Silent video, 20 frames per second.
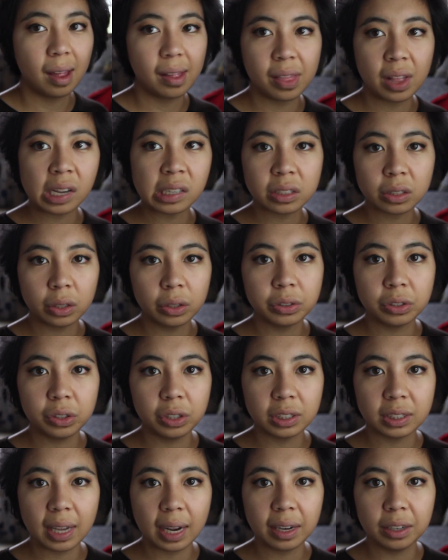I think that's
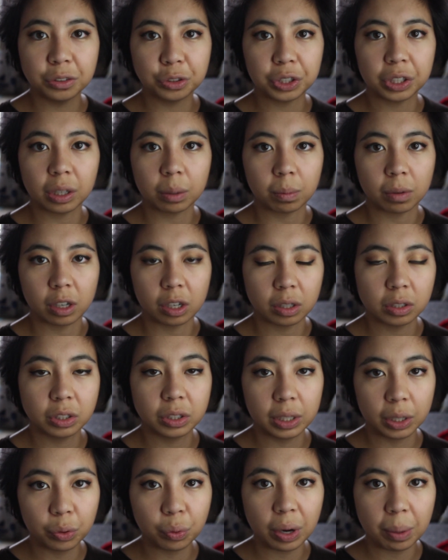closer to
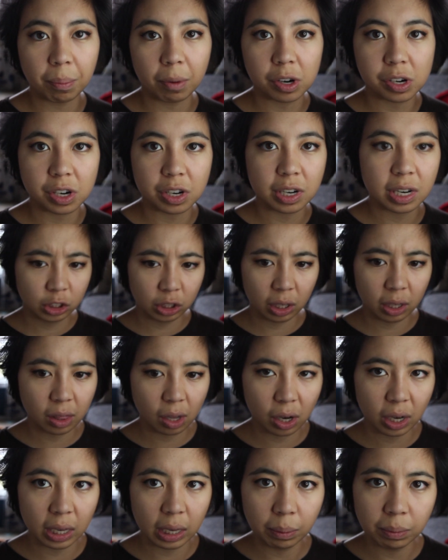second-degree murder. She
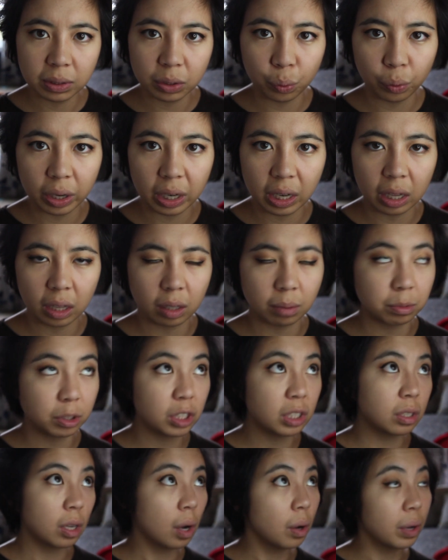thought he was going to kill him.
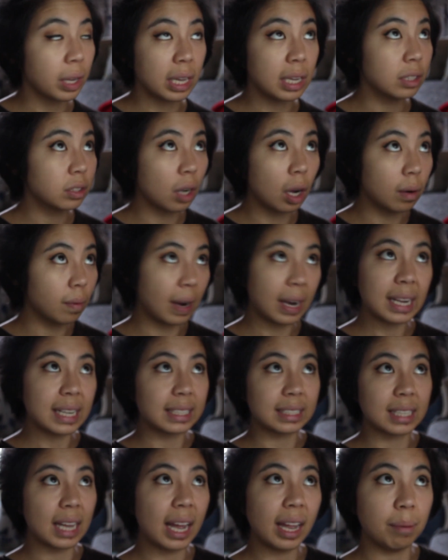He's already
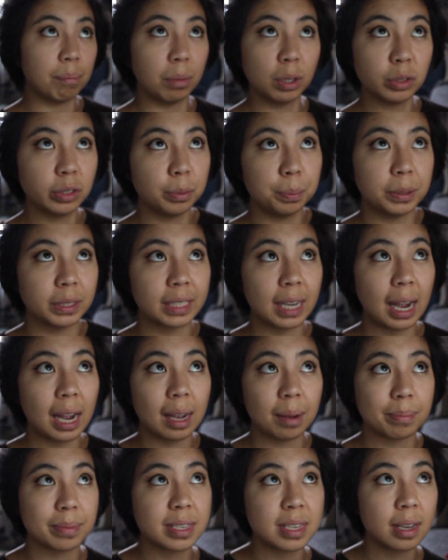said multiple
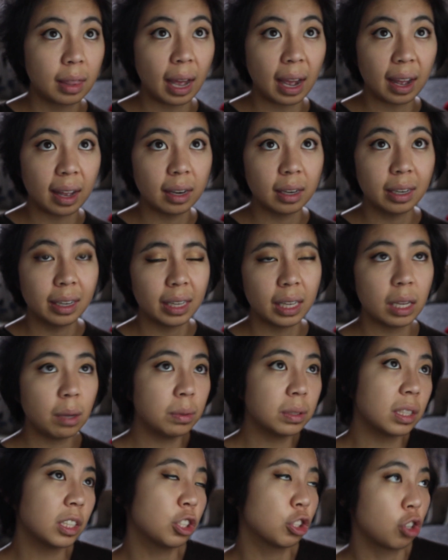times that he
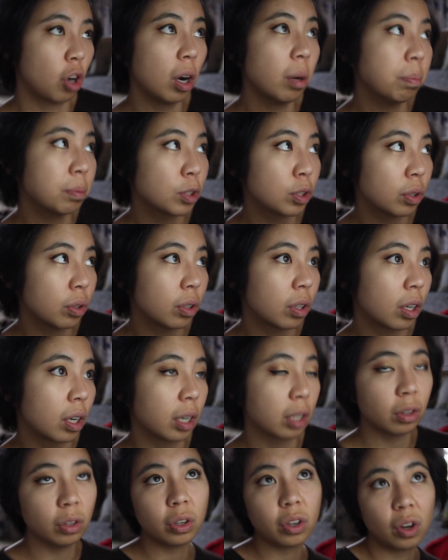was a
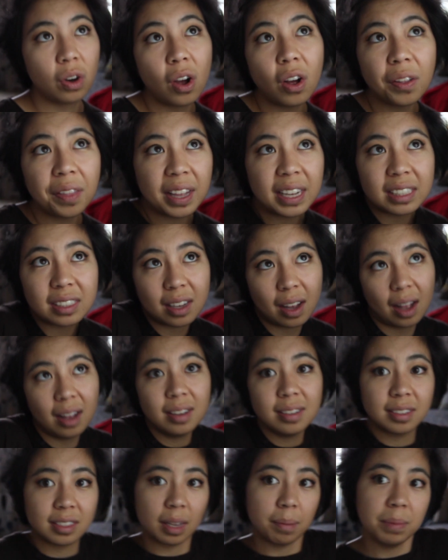sharpshooter, and look at all these
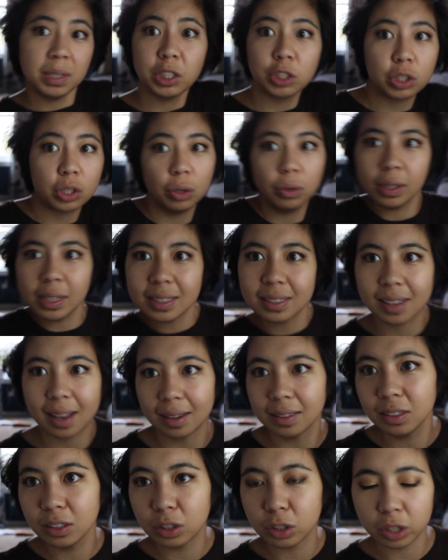guns. Let me show these
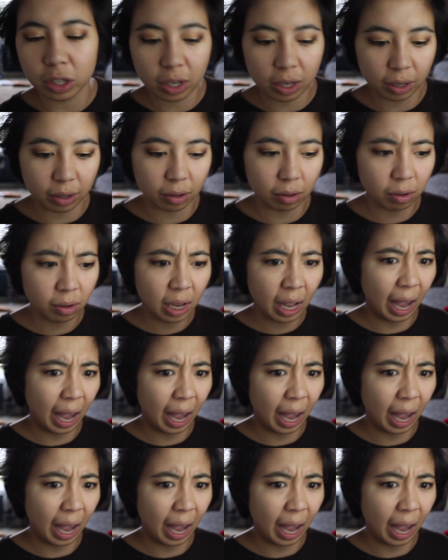guns to you.